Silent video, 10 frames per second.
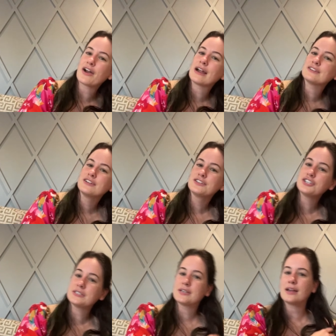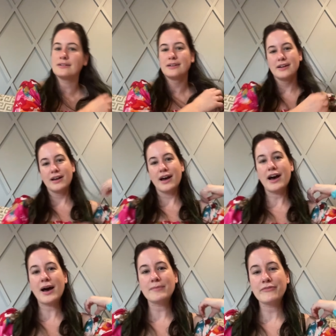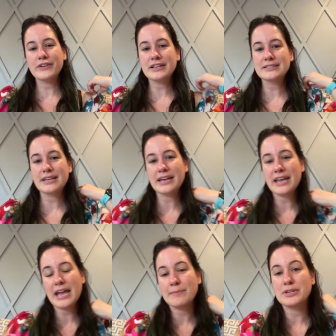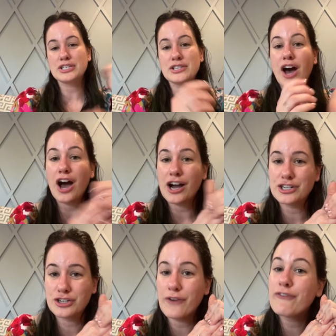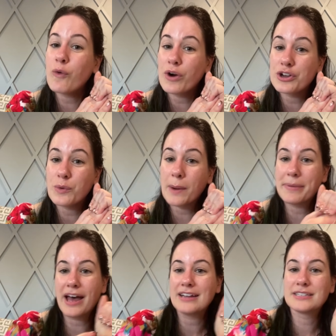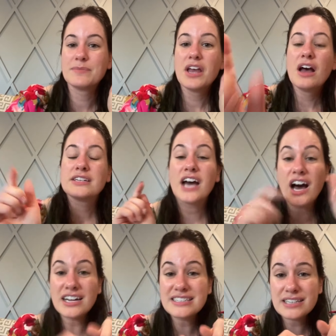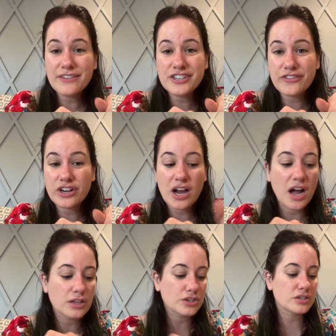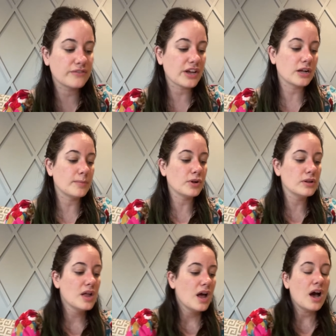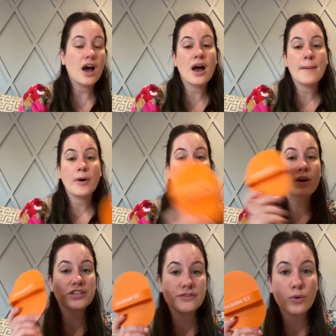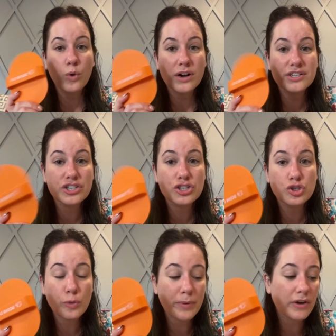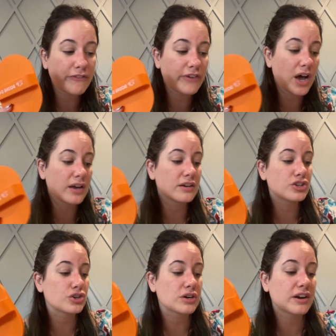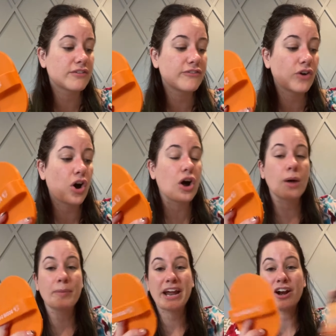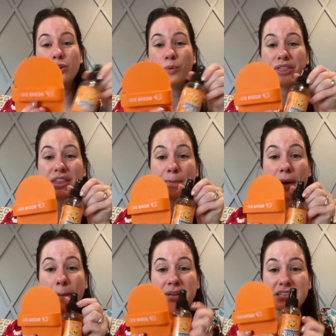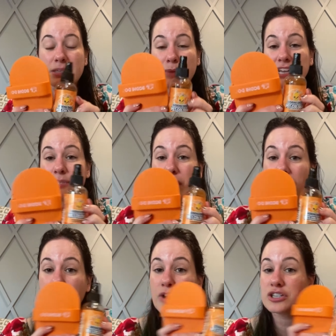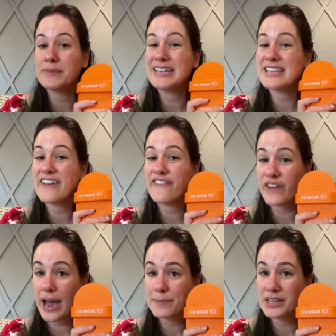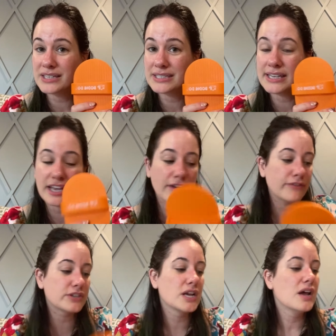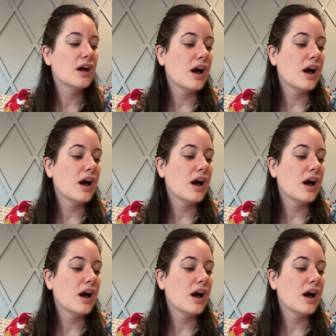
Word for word: right, she's done. Um, feels like a massage for your pet. Tons of different colors available. Um, orange, of course, super fun during fall. Paired with the pumpkin spice bath brush makes a fabulous gift